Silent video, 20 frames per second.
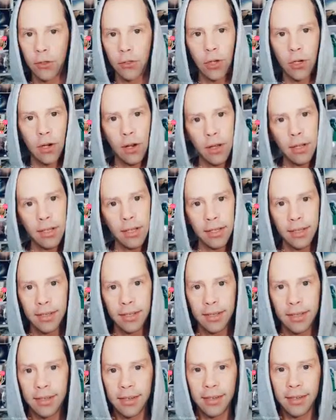so long
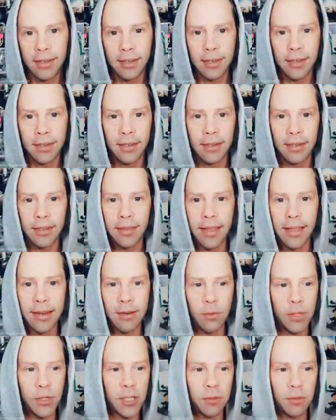that it
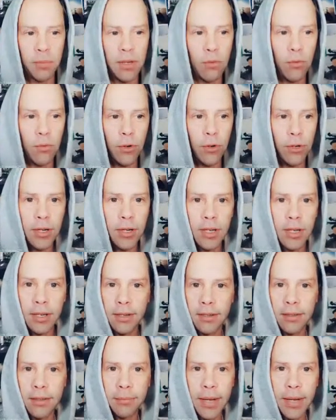would just be rude,
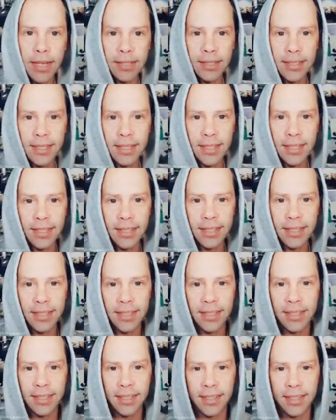basically.
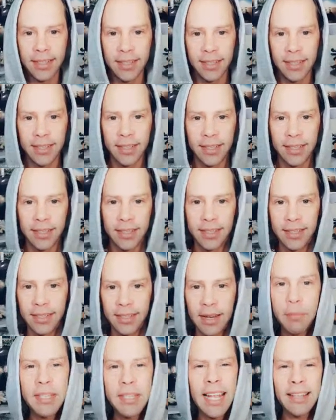
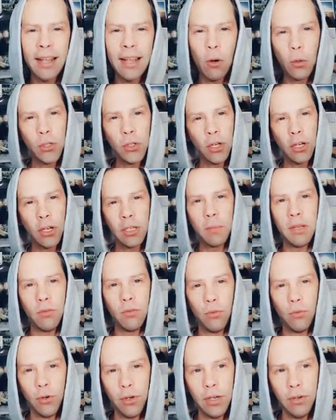And besides, also not to be
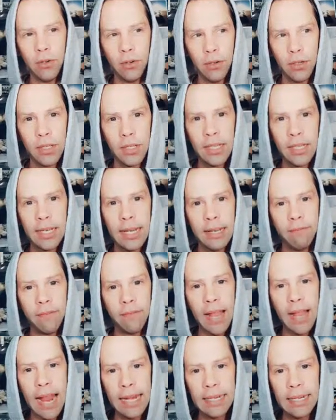ruder, if
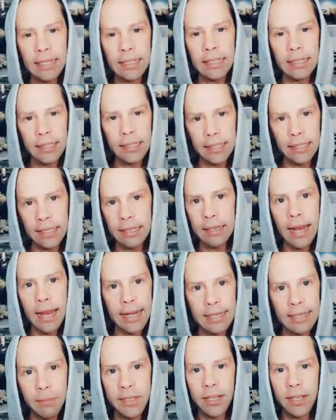Caitlin is
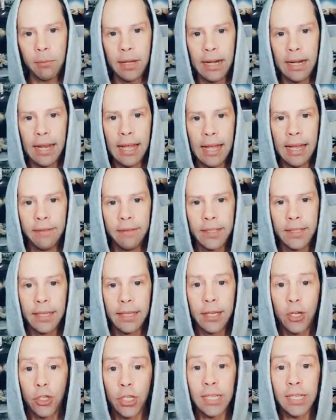90% of my lives,
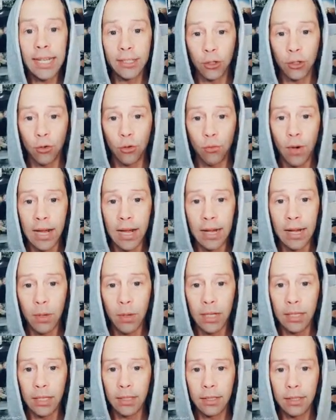she does it really
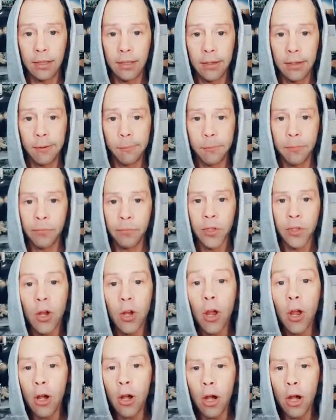well.
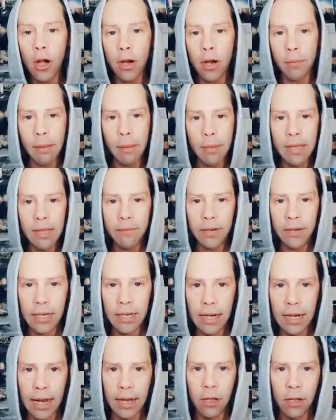No, maybe even in
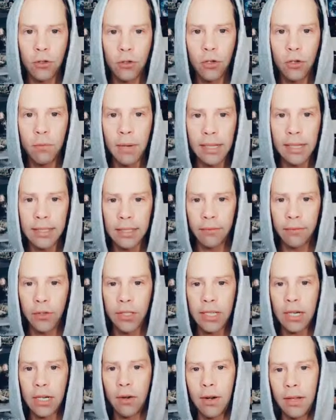like 2 months if you
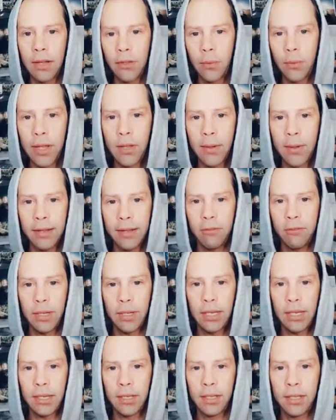stick around the way you have
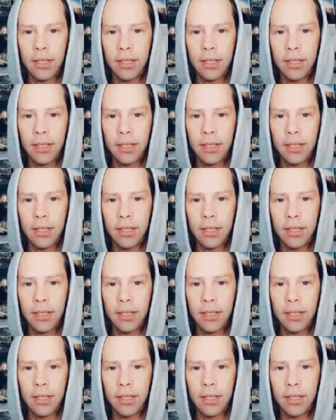been.